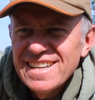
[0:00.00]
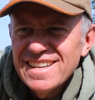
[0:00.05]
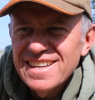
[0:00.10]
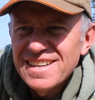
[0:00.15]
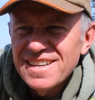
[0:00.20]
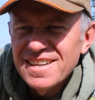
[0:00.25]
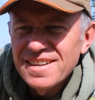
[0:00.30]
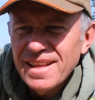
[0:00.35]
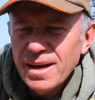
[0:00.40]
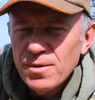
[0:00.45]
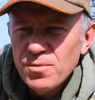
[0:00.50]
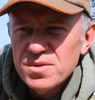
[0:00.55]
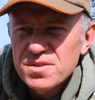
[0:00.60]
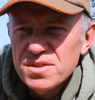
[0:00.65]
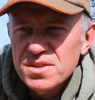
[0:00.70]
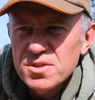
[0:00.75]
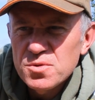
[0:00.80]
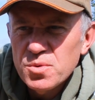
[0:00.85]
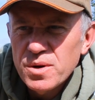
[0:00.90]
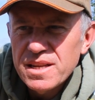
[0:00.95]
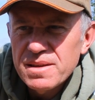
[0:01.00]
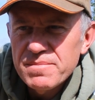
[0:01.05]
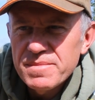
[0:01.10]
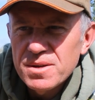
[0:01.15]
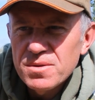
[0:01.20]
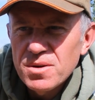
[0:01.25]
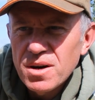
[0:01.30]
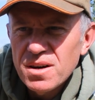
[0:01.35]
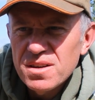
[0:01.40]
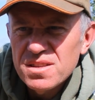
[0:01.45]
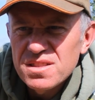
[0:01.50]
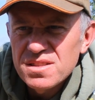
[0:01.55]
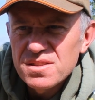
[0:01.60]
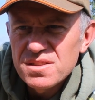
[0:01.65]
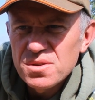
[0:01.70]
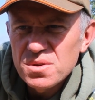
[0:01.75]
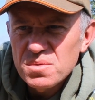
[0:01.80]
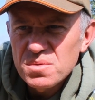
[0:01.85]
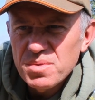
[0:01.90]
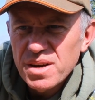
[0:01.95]
That was a 20mm hardened
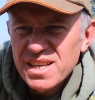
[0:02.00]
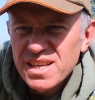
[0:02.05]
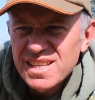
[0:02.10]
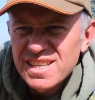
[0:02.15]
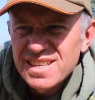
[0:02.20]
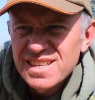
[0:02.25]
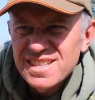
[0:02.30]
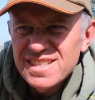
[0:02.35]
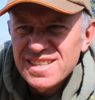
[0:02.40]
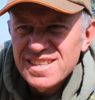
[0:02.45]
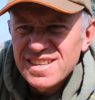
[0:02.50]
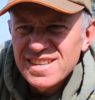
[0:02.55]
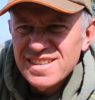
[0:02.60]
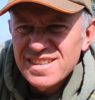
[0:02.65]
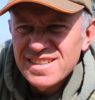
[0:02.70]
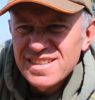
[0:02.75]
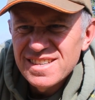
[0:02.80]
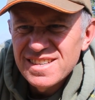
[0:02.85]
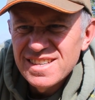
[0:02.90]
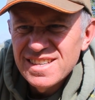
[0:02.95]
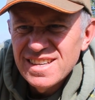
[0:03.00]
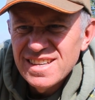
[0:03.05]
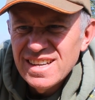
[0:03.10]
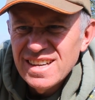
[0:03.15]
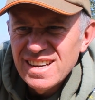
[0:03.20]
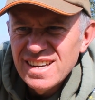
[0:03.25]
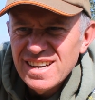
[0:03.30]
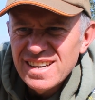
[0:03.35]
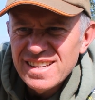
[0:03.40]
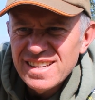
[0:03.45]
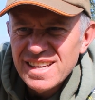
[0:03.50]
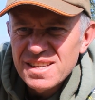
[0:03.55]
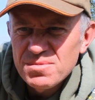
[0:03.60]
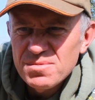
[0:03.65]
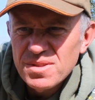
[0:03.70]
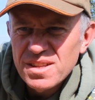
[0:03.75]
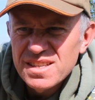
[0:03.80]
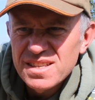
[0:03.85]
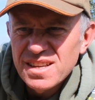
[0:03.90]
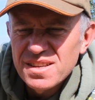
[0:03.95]
hook bait, so, and that's
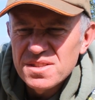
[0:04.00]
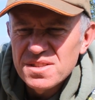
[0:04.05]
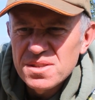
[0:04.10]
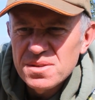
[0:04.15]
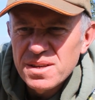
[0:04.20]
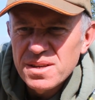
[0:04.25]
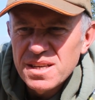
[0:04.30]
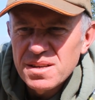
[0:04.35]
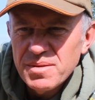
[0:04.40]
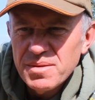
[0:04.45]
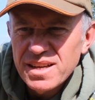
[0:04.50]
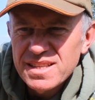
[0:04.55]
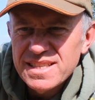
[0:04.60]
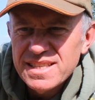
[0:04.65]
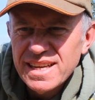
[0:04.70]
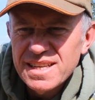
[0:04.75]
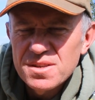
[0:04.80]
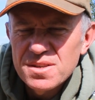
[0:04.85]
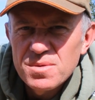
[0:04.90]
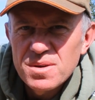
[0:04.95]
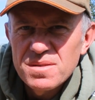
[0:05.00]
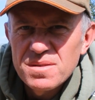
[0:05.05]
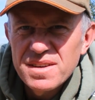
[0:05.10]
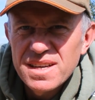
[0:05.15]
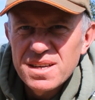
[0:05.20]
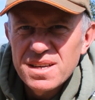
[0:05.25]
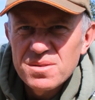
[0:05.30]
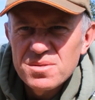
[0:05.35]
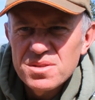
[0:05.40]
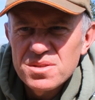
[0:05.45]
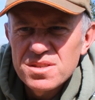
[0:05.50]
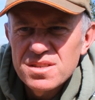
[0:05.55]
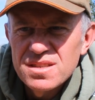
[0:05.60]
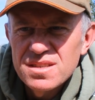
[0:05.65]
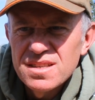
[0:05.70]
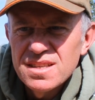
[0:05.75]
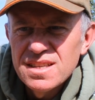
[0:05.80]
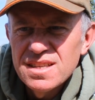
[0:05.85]
what they've done to it in about 10-12 hours.